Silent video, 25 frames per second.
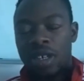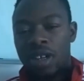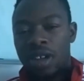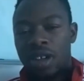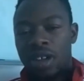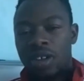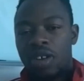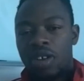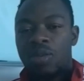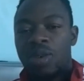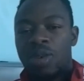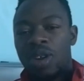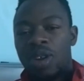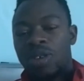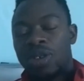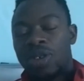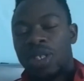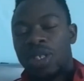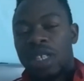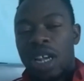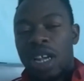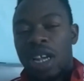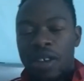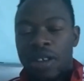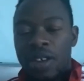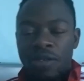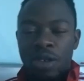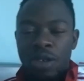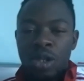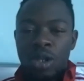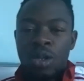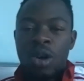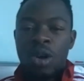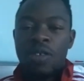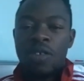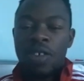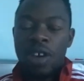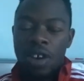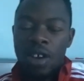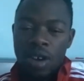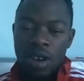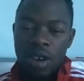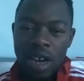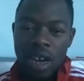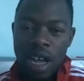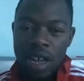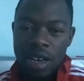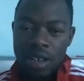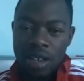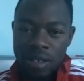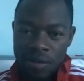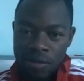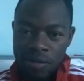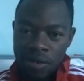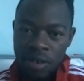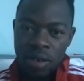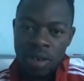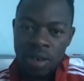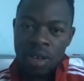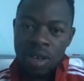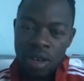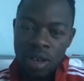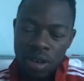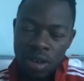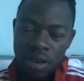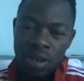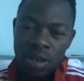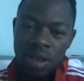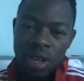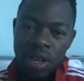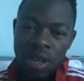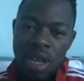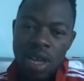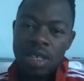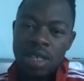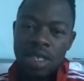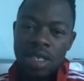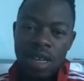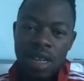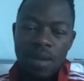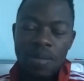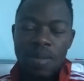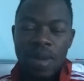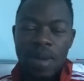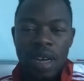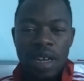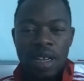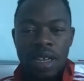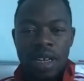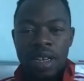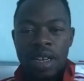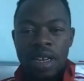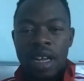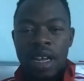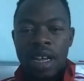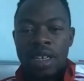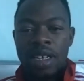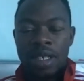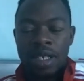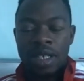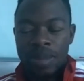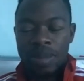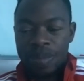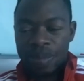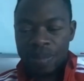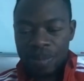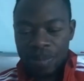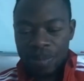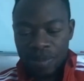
No yeah. longer sell it for twelve hundred dollars for you know somebody sure. that is